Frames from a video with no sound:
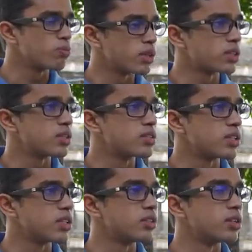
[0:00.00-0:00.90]
good
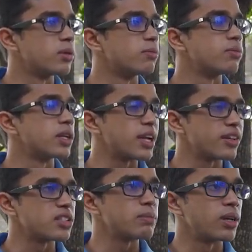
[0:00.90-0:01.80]
methods in, um, in
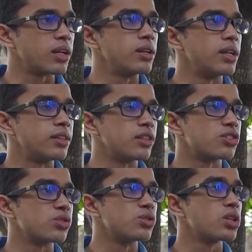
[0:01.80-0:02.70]
addressing mental health
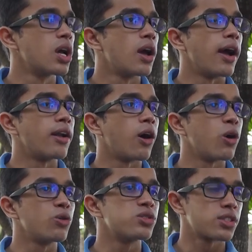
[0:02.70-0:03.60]
issues and
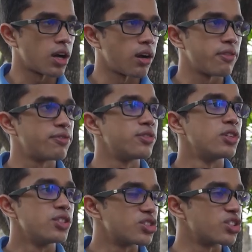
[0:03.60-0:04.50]
how staff,
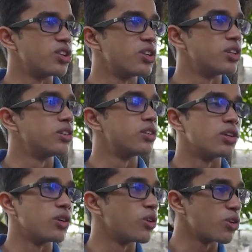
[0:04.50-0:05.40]
children
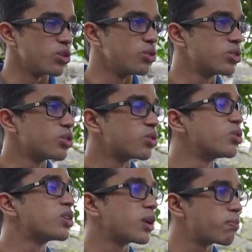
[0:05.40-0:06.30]
uh, or youth
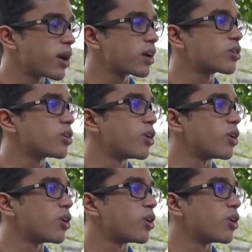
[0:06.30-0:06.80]
could get back